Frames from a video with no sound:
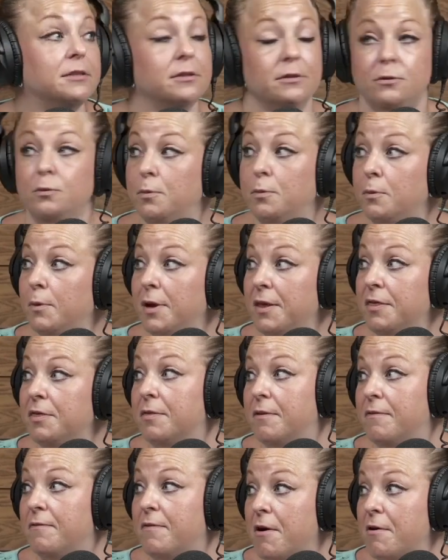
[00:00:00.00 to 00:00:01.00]
do with
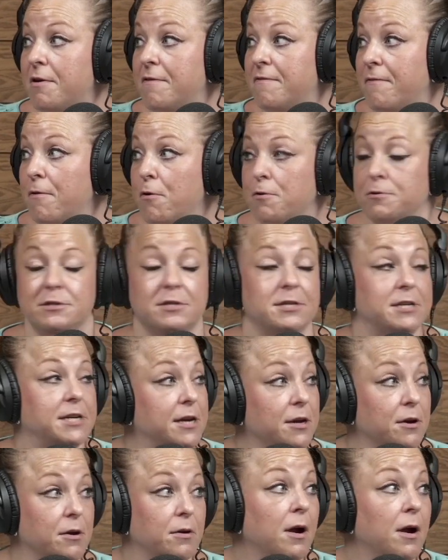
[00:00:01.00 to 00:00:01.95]
the very first year.